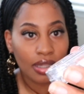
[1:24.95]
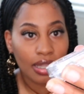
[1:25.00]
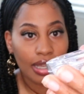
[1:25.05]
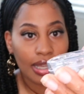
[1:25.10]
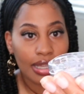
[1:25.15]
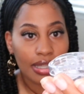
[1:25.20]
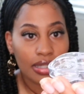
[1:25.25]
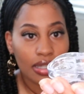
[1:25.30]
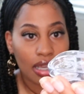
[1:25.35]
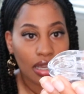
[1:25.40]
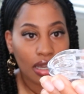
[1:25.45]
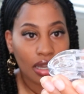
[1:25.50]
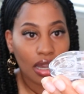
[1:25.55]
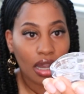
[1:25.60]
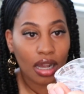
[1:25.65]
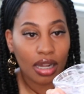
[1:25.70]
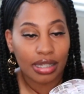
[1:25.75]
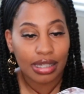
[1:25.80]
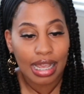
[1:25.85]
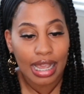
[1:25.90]
is a
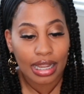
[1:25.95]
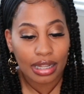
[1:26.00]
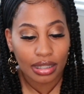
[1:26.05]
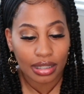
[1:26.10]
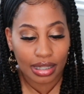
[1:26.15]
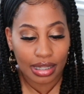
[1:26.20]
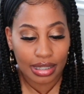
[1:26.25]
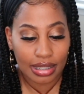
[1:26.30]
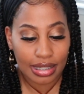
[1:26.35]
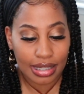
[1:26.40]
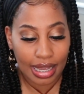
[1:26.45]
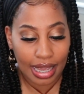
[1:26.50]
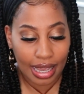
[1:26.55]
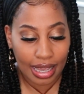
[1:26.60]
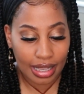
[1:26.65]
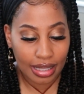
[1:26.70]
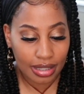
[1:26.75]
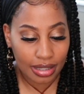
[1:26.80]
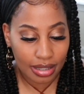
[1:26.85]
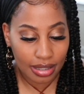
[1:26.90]
contact lens
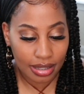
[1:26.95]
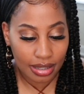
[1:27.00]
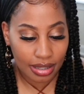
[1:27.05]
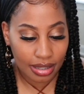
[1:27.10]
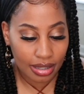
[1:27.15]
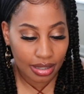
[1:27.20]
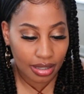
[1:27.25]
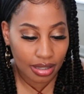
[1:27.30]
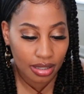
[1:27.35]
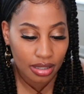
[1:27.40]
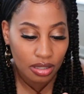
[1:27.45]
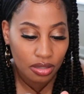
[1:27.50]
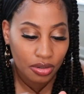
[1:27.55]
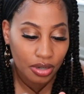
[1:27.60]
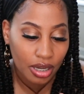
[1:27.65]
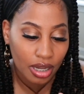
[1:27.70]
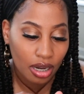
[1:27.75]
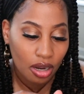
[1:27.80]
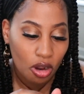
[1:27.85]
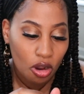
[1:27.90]
case. I'm
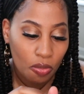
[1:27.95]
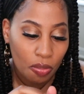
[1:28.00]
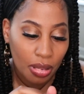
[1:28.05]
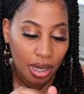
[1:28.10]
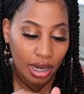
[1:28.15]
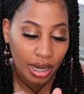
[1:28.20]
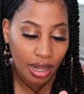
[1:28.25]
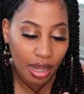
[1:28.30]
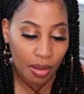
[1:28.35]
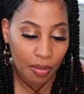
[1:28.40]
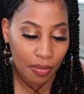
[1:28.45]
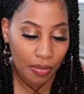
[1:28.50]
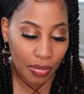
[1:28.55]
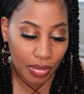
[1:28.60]
gonna open it up.